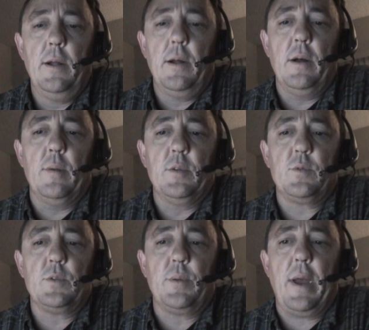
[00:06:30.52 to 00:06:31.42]
This
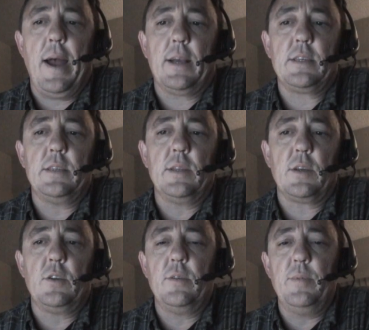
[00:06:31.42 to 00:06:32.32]
was an accident that
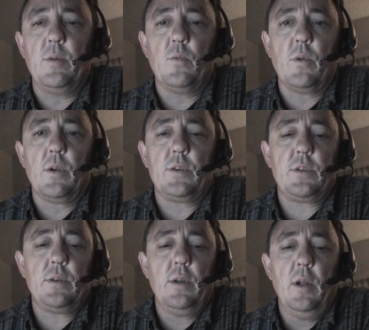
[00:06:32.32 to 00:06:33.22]
could have been
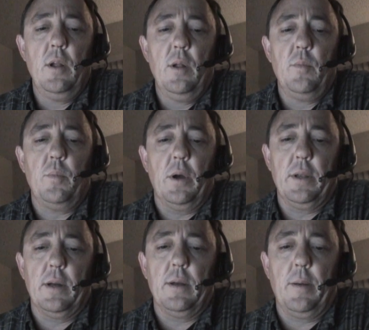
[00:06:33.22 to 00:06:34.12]
worse,
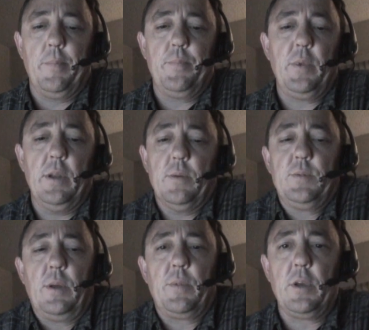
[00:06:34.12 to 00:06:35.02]
but
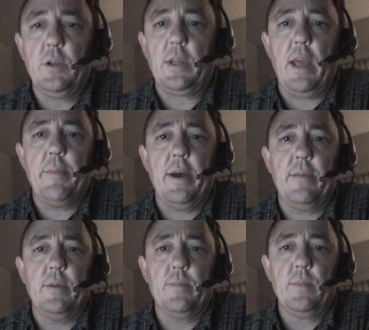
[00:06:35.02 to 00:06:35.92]
something good came out
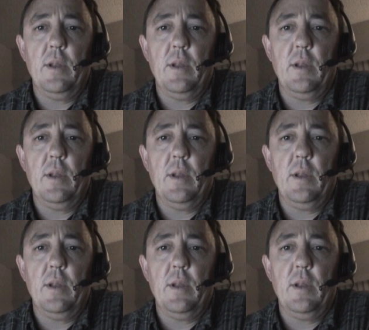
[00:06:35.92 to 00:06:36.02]
of it,